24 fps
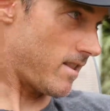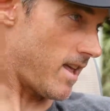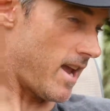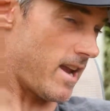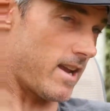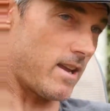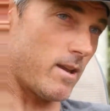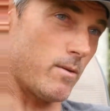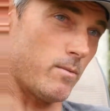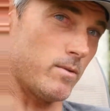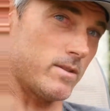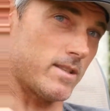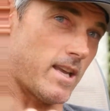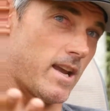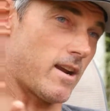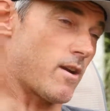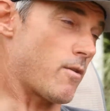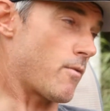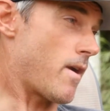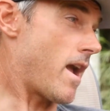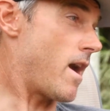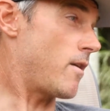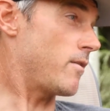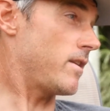Like, it was like
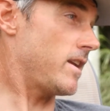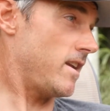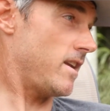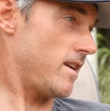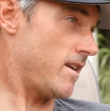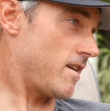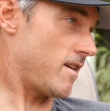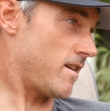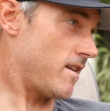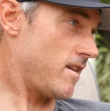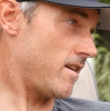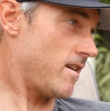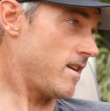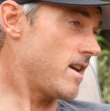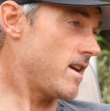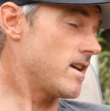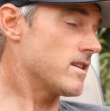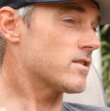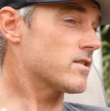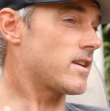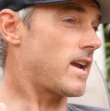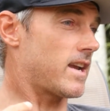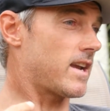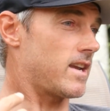around
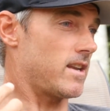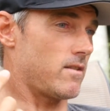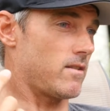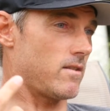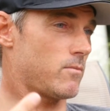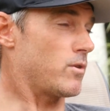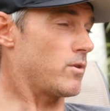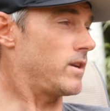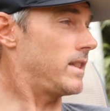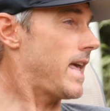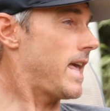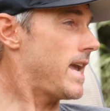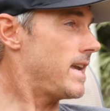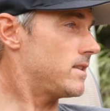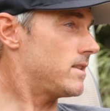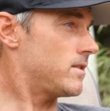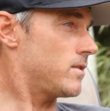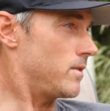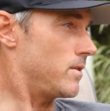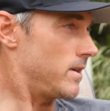here, so I could relate